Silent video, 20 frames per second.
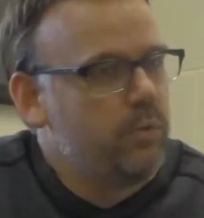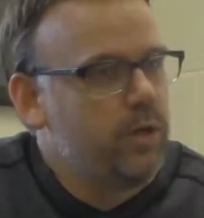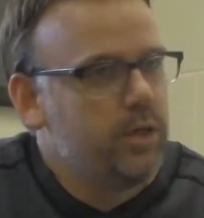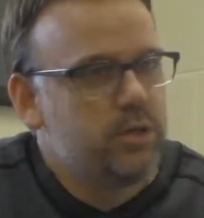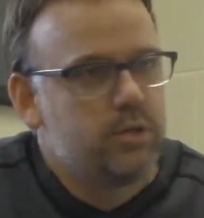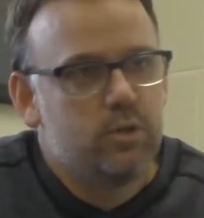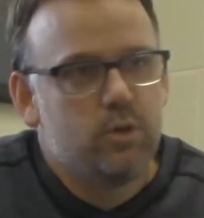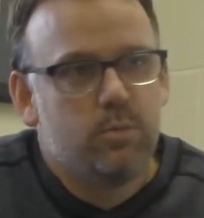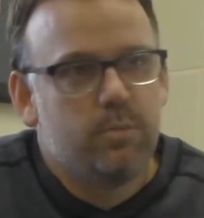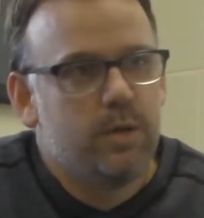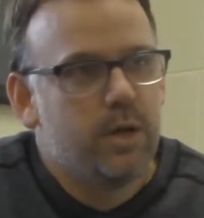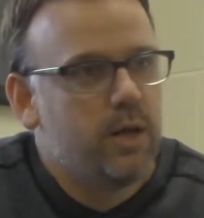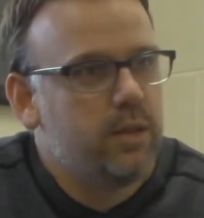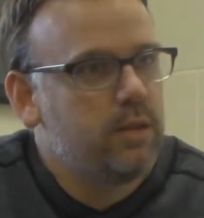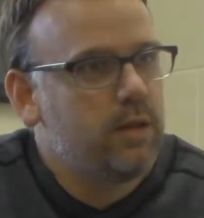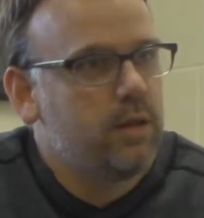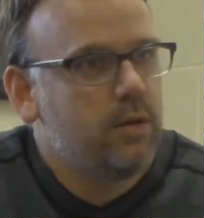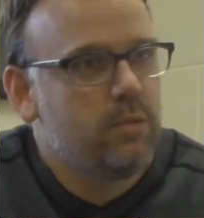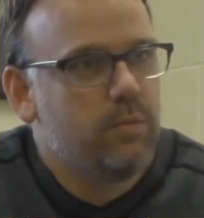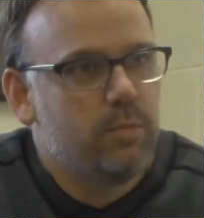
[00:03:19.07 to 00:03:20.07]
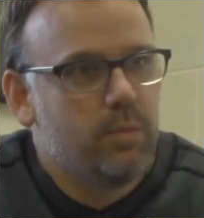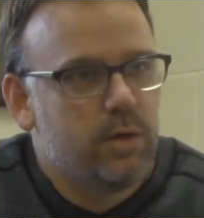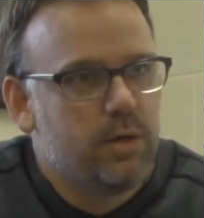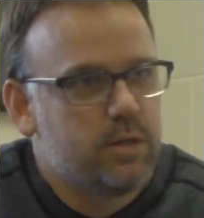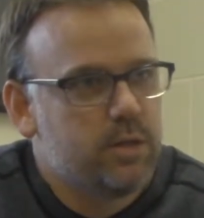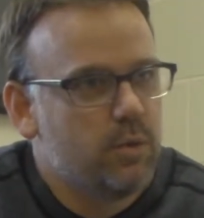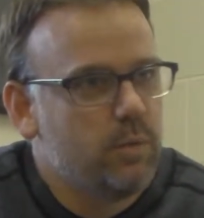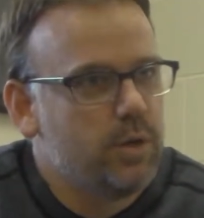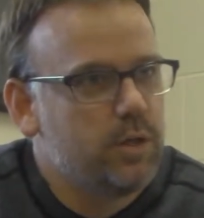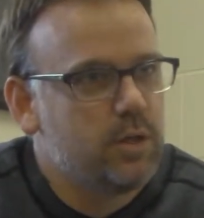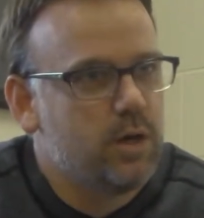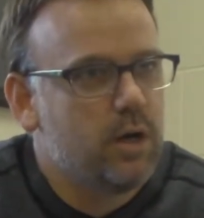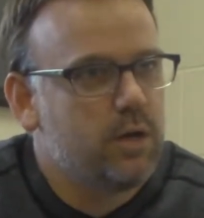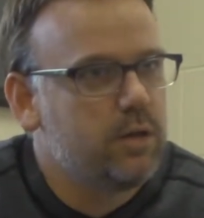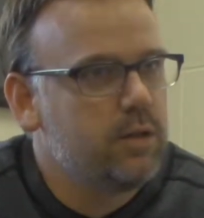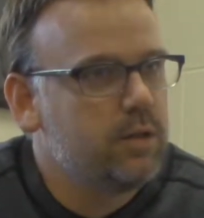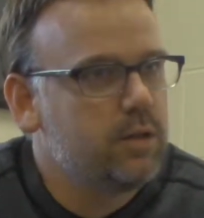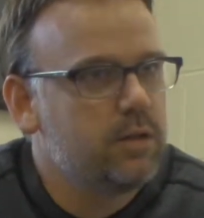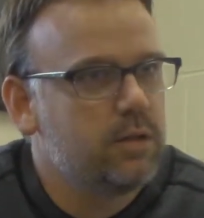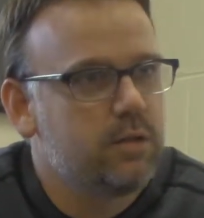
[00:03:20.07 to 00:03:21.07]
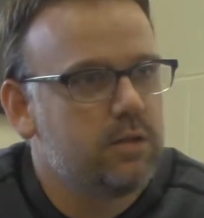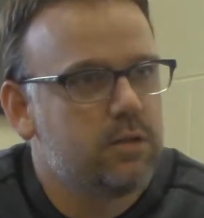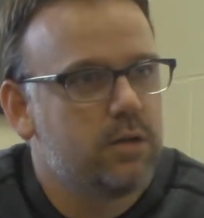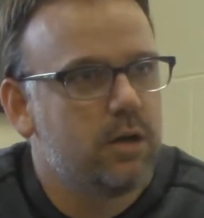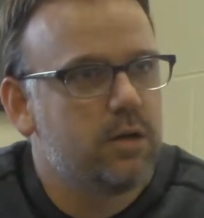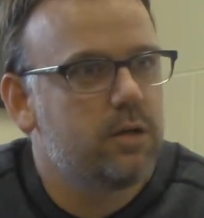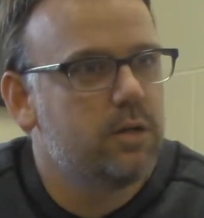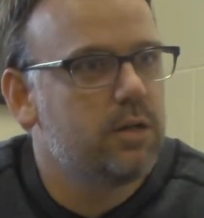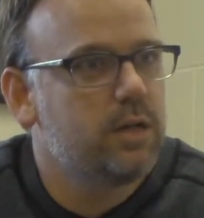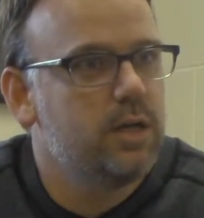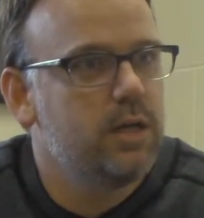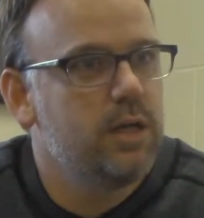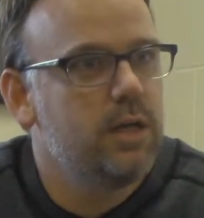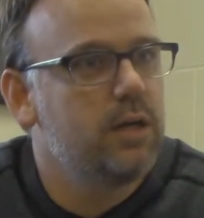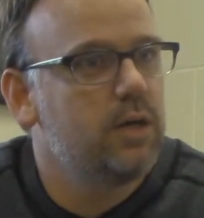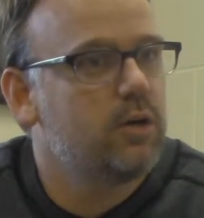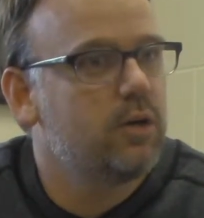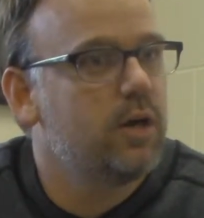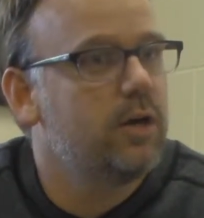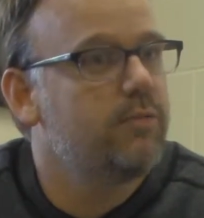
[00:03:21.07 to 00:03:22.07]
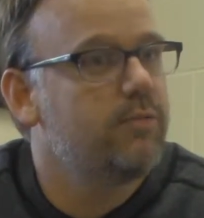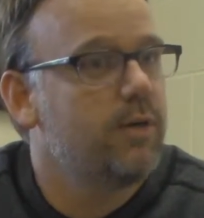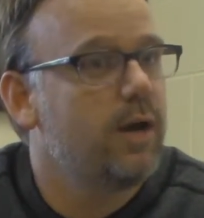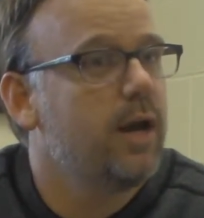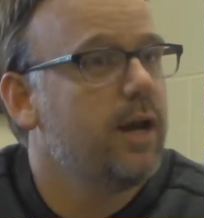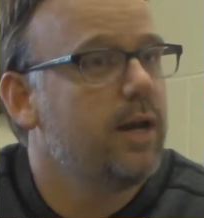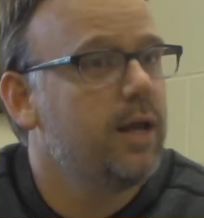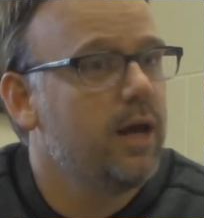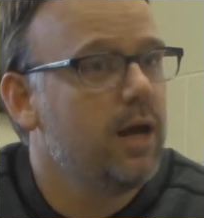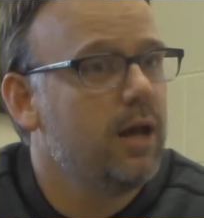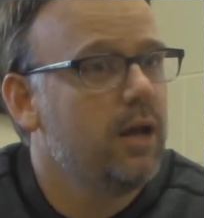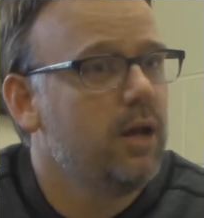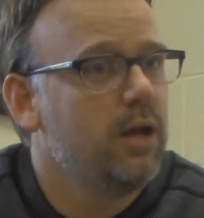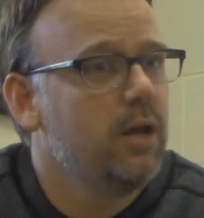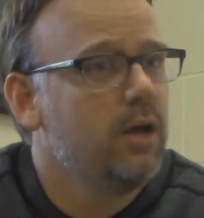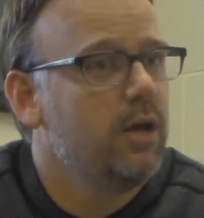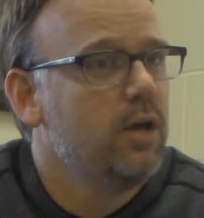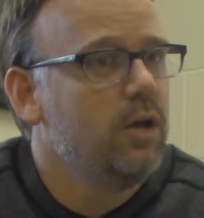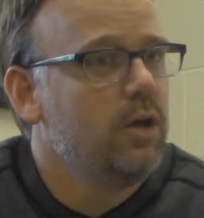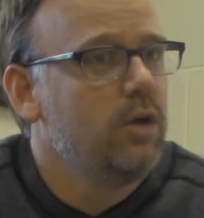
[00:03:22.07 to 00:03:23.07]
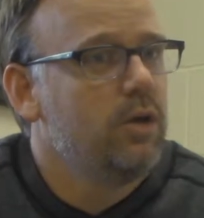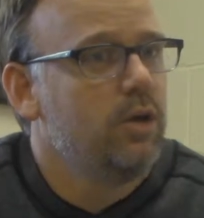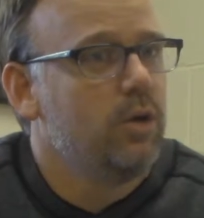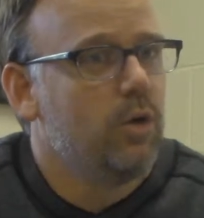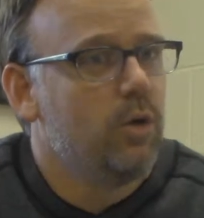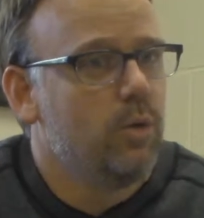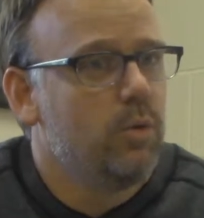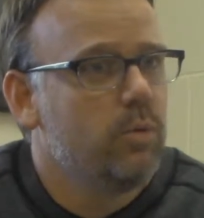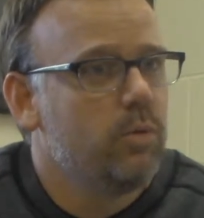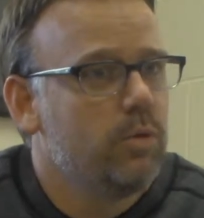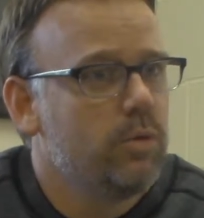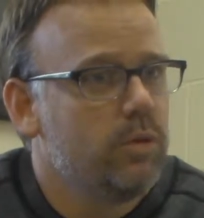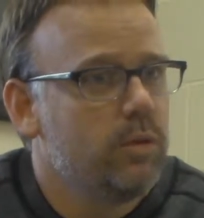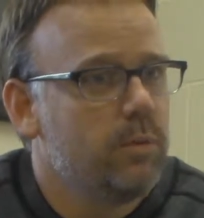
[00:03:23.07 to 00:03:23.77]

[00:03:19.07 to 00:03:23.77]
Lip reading: assume nothing until we talk to the kid and try to find out, the